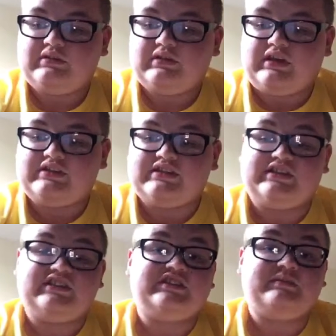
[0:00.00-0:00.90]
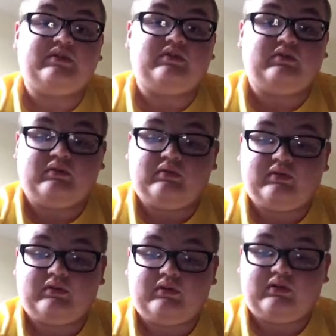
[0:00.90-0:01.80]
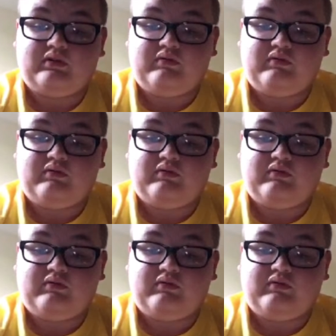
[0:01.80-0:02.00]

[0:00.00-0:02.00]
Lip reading: it is easy to build a